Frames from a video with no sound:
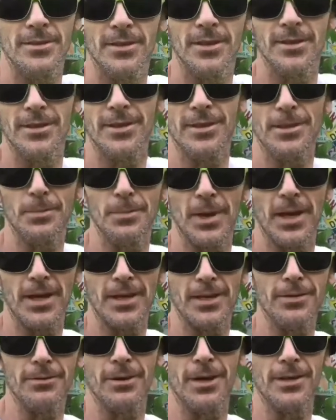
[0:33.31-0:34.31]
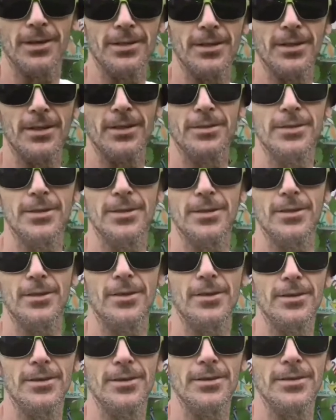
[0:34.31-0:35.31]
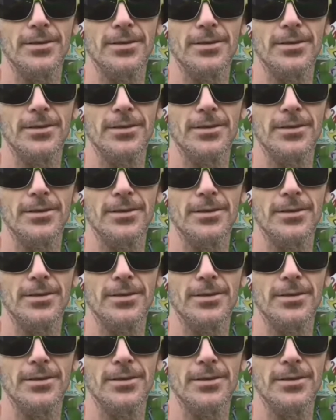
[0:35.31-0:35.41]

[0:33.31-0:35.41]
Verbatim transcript: I did a painting right there in the yard.